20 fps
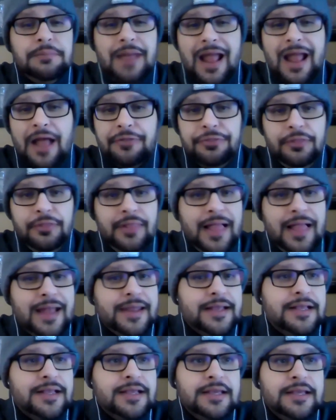
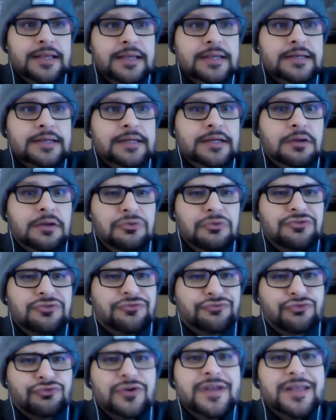athletic, almost
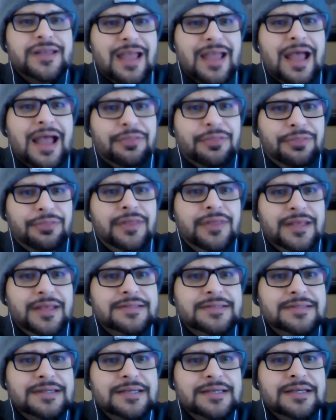freak
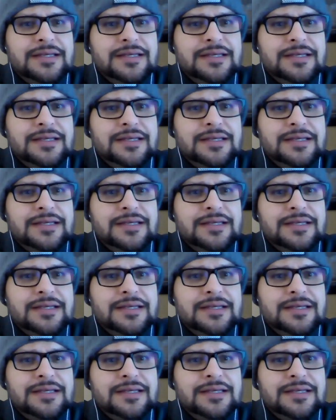athlete,